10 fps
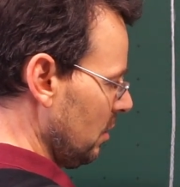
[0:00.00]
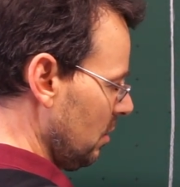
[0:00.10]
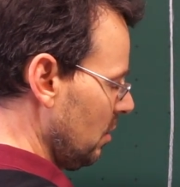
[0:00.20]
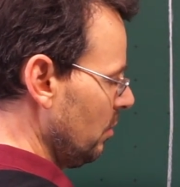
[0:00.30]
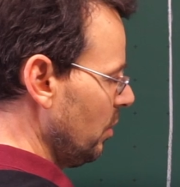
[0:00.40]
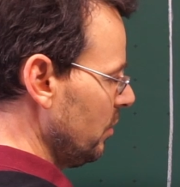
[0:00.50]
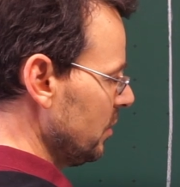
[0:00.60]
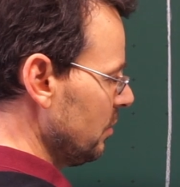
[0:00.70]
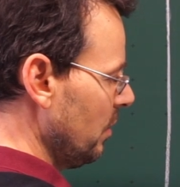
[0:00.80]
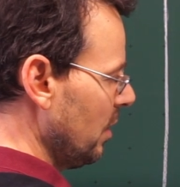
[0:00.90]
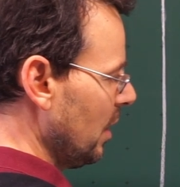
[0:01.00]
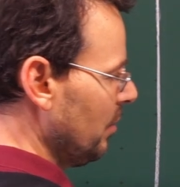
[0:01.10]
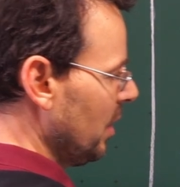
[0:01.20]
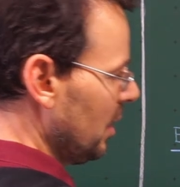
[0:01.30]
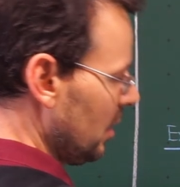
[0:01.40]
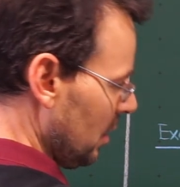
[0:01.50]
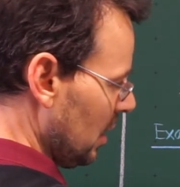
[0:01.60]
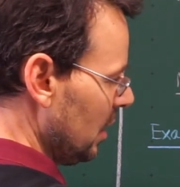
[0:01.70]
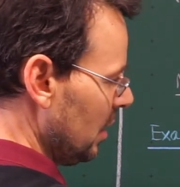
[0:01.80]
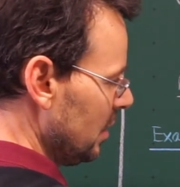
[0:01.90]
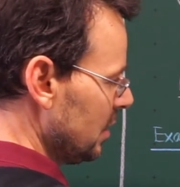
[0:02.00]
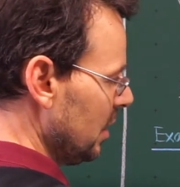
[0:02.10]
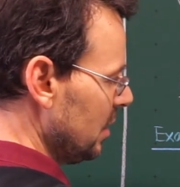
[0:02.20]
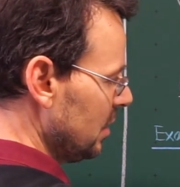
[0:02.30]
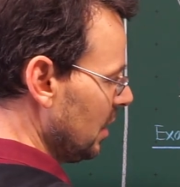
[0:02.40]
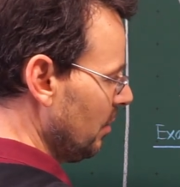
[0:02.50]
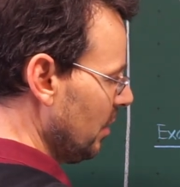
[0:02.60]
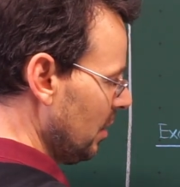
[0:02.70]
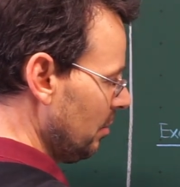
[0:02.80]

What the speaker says: composed with gamma clearly stays gamma,